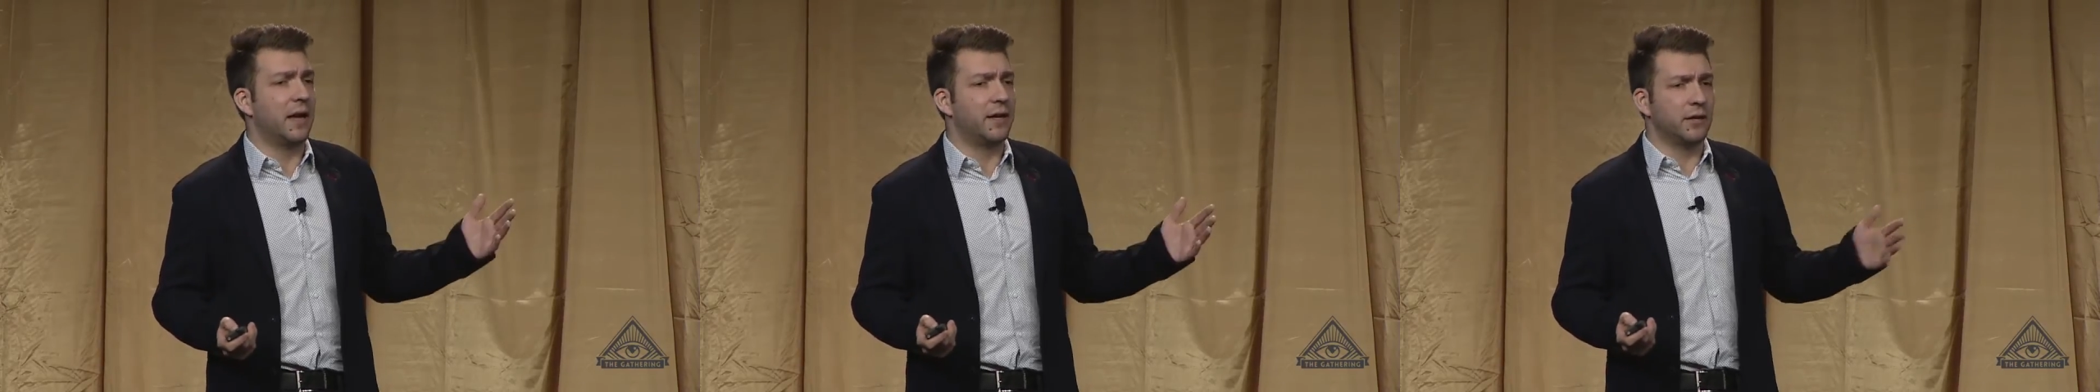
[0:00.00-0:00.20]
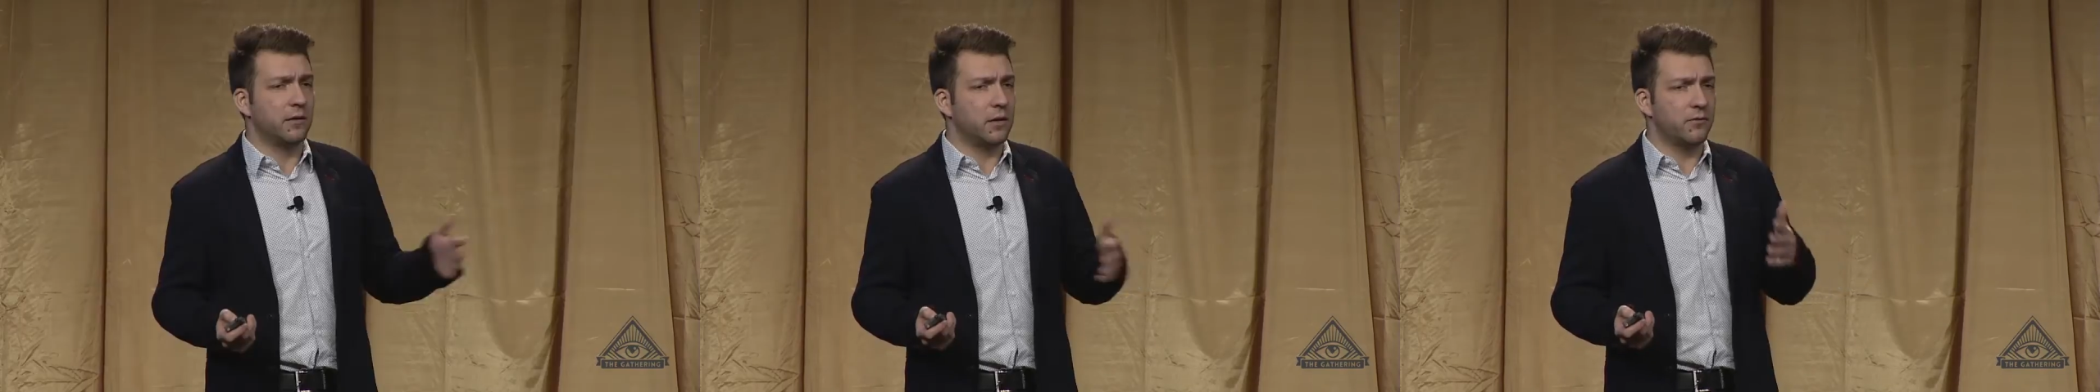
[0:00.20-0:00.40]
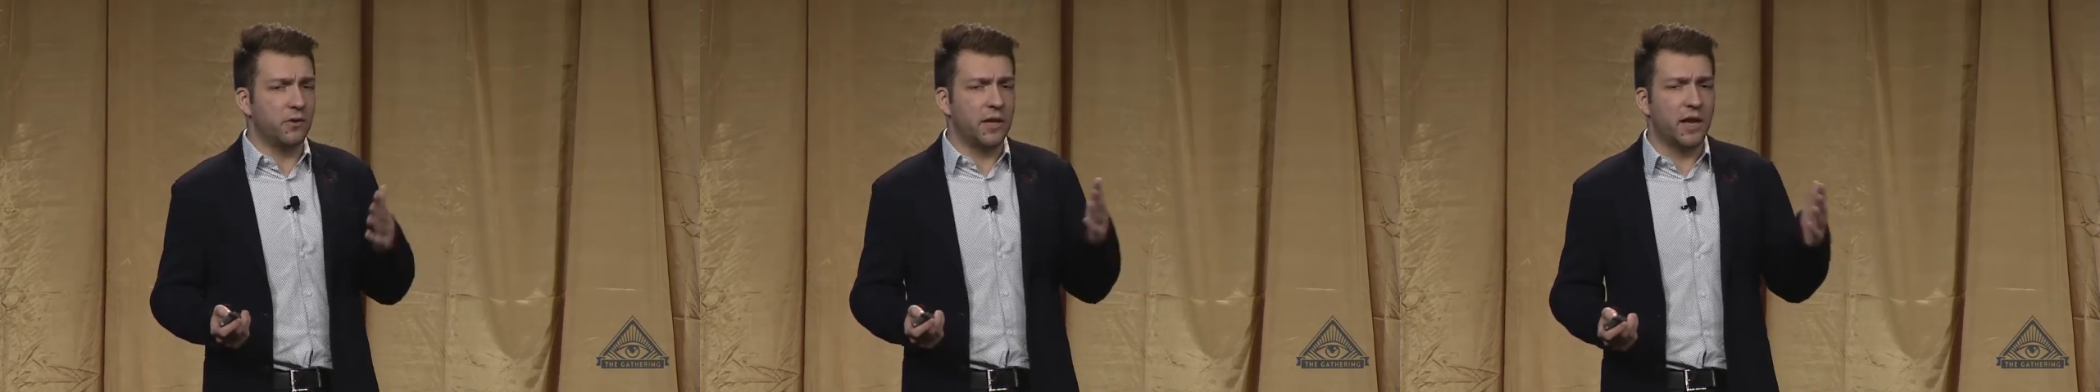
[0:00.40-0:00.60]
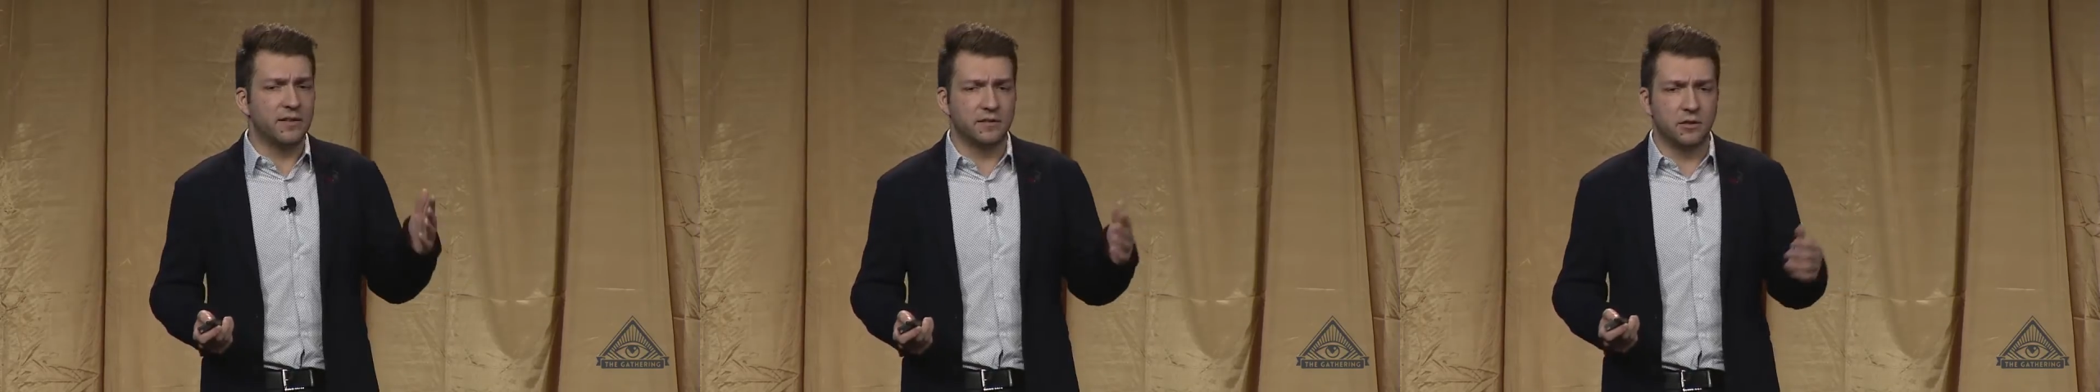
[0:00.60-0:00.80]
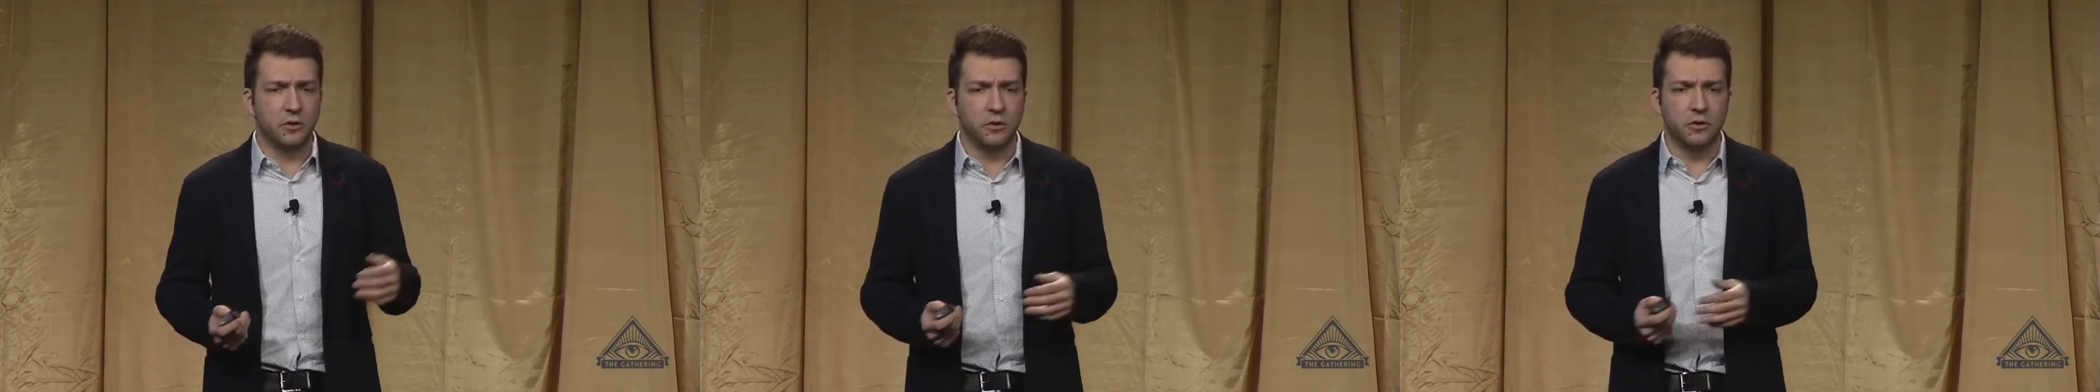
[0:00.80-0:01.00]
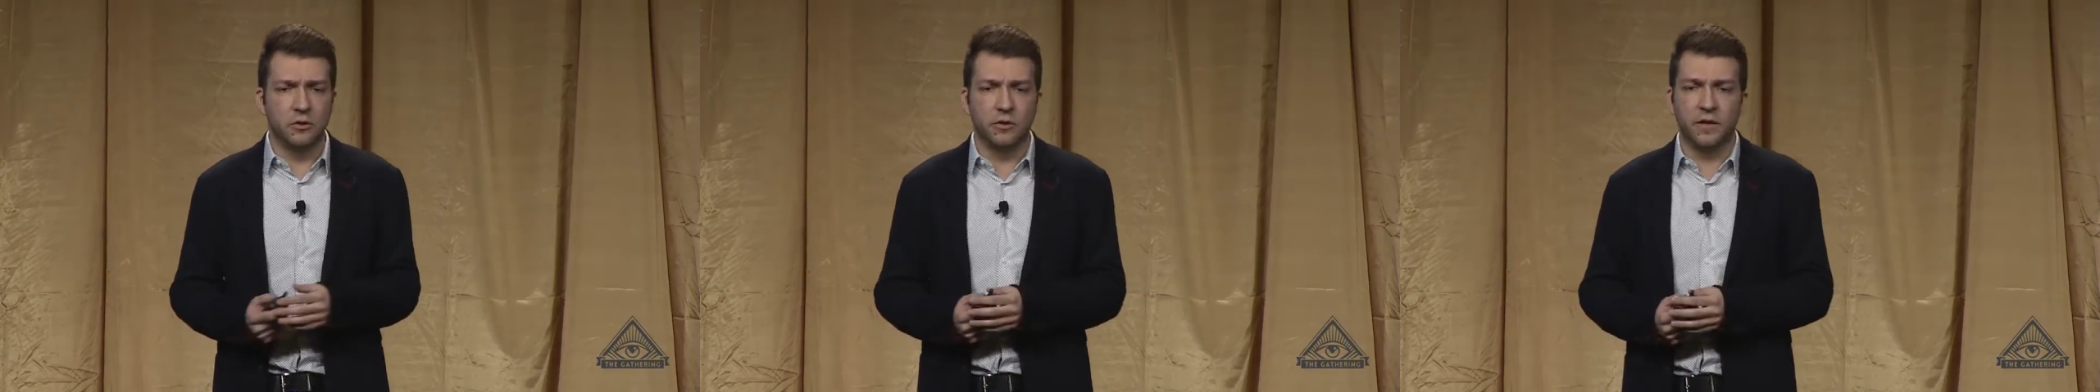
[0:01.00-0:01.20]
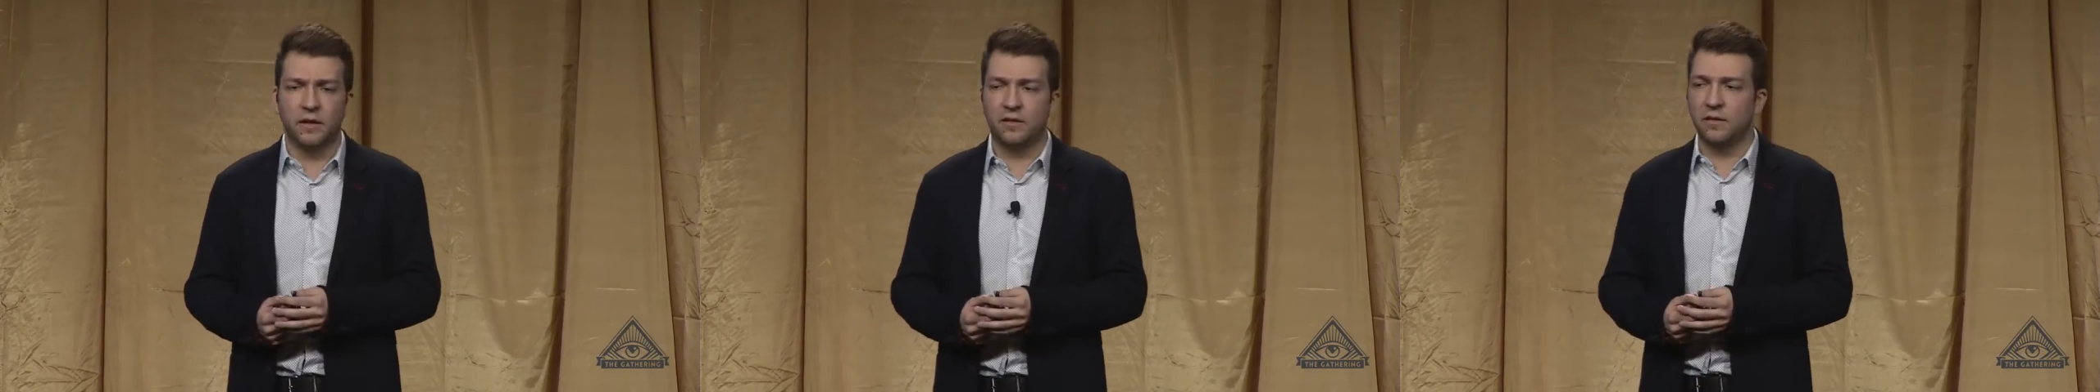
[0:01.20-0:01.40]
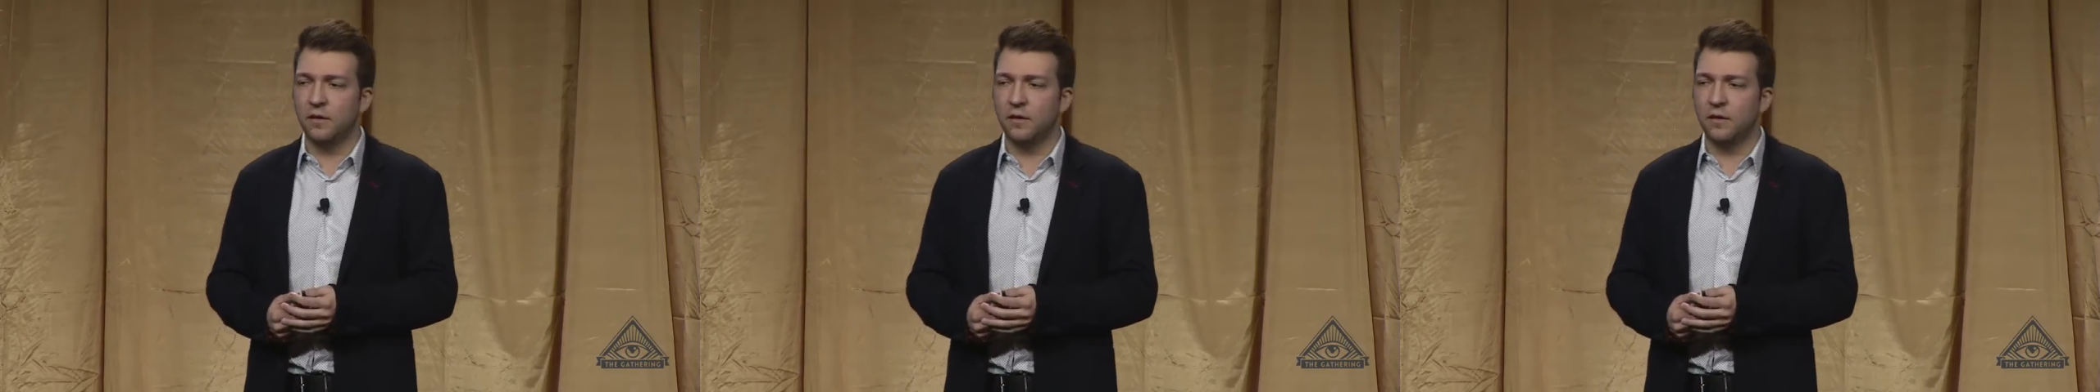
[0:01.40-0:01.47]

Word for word: I don't know if you guys know, know that,